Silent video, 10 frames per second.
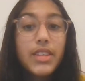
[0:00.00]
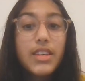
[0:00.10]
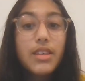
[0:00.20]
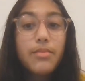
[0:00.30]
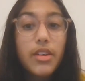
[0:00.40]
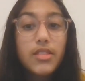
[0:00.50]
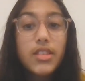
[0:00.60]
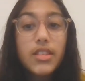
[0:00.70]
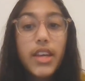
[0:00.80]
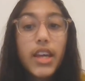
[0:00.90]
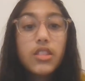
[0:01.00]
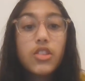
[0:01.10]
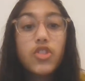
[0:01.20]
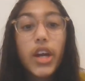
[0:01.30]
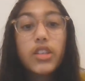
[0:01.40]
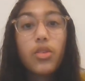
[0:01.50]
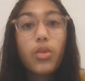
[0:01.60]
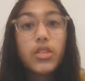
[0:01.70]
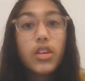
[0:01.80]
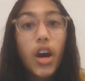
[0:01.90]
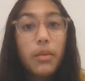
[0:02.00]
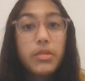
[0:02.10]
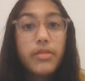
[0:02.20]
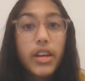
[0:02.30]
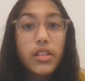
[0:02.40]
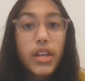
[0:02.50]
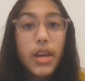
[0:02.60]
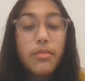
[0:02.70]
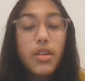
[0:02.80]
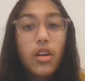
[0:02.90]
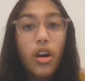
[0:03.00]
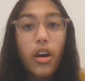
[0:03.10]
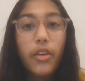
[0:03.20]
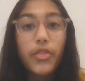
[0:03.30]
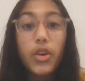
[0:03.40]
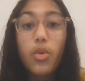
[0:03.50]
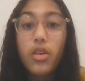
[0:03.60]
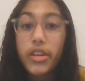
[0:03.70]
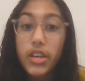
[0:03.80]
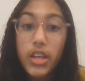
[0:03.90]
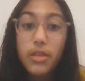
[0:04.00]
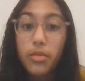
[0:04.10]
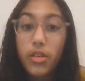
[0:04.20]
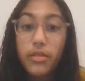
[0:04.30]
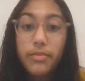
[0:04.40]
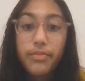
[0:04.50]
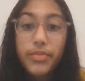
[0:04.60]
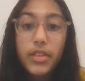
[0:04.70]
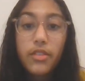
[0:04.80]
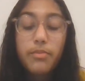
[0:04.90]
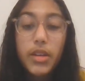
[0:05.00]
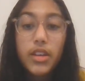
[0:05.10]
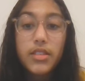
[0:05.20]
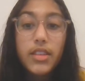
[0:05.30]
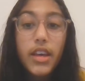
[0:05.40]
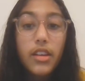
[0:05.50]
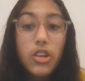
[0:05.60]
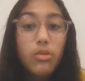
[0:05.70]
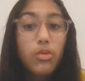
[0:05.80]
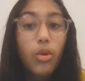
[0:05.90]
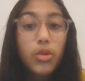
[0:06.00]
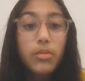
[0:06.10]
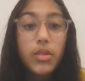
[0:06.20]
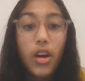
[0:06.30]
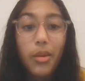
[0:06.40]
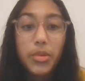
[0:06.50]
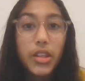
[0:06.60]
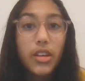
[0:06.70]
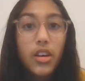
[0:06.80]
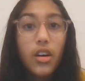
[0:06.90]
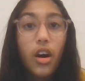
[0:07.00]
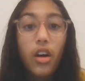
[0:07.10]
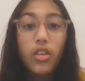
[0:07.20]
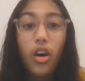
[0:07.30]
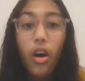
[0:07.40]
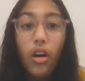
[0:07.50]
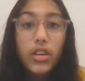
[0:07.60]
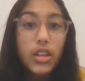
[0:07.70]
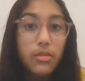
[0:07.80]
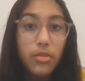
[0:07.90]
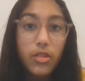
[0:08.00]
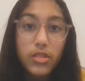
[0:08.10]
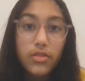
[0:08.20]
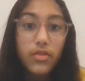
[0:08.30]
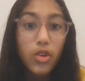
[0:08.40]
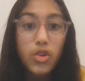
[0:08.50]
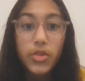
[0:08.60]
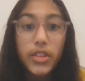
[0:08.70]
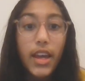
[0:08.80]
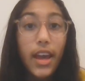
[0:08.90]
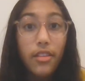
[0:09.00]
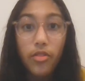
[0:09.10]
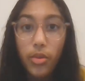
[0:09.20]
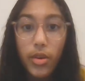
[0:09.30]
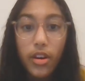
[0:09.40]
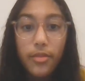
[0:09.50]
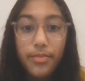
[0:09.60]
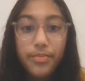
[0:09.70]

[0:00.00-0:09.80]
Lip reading: he compares this case to trying to hold a copyright claim on the QWERTY keyboard, because then you would hold a monopoly on all keyboards virtually everywhere.